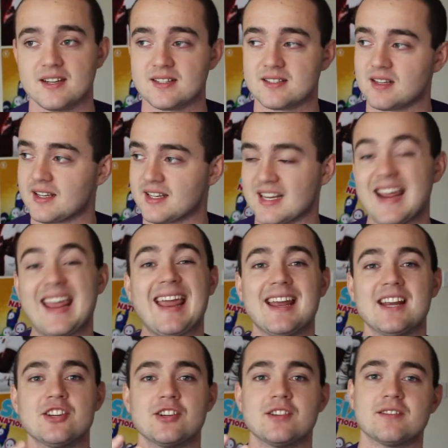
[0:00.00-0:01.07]
is like an
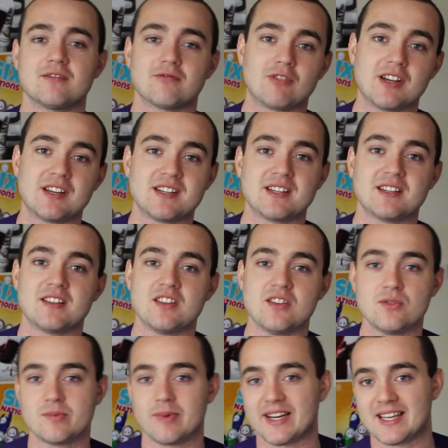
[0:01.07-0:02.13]
ancient writing
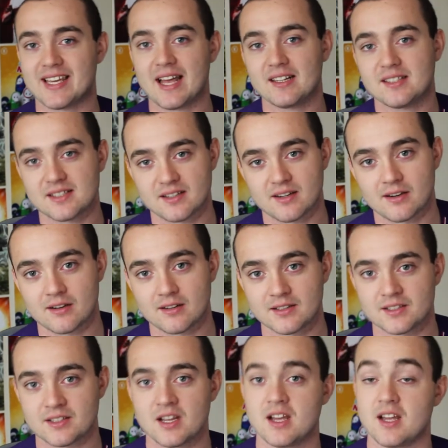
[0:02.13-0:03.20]
used by the Celts in
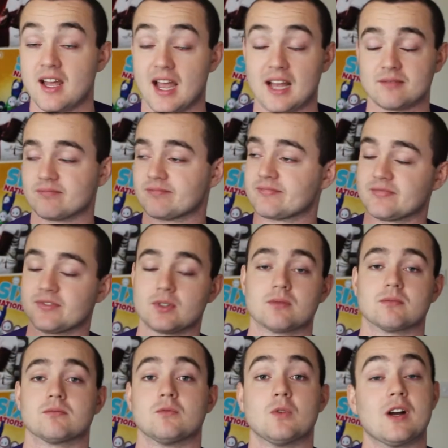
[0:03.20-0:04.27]
Ireland and
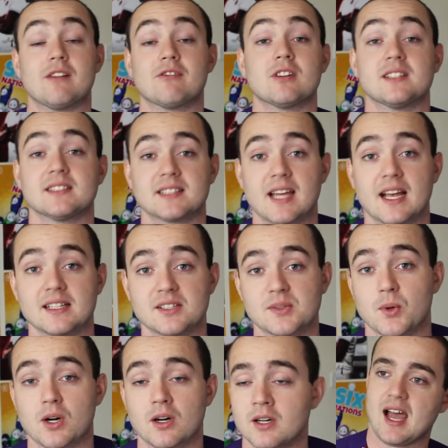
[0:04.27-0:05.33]
wherever else the Celts
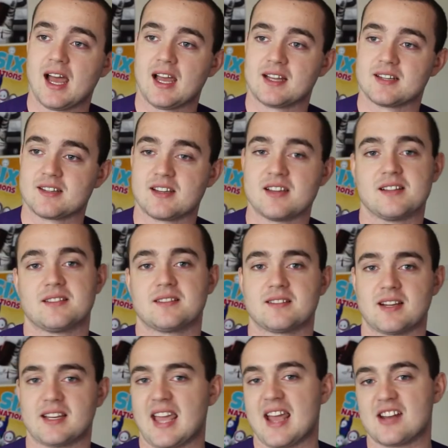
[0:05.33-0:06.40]
were, and it's
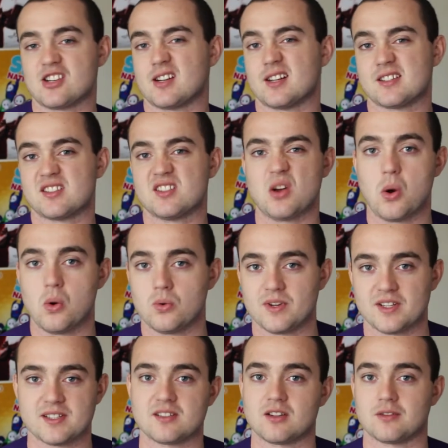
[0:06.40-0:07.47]
like etching on stone
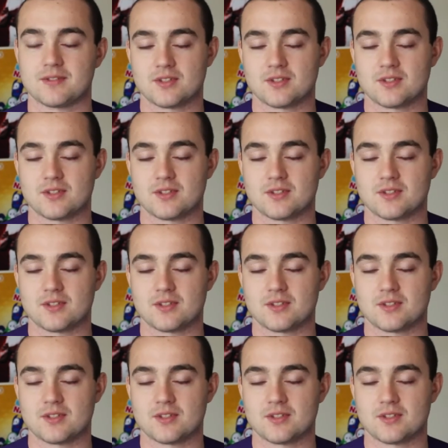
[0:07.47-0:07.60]
and stuff.